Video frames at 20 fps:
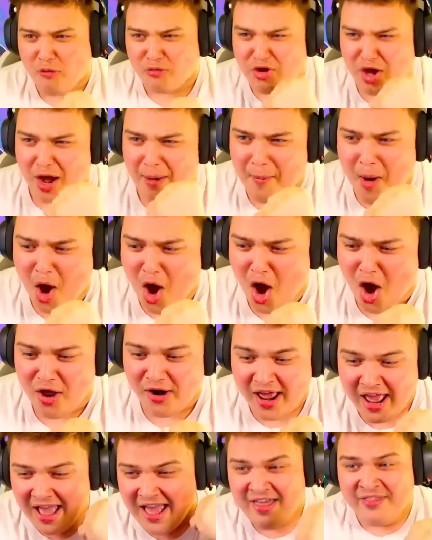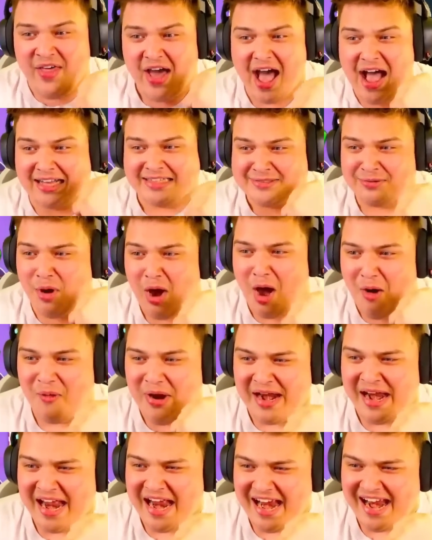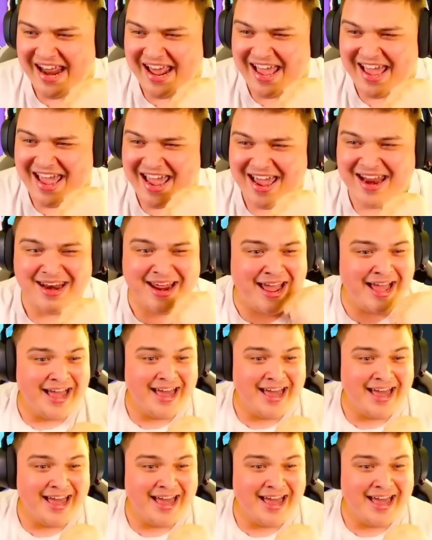come on! That's what we needed!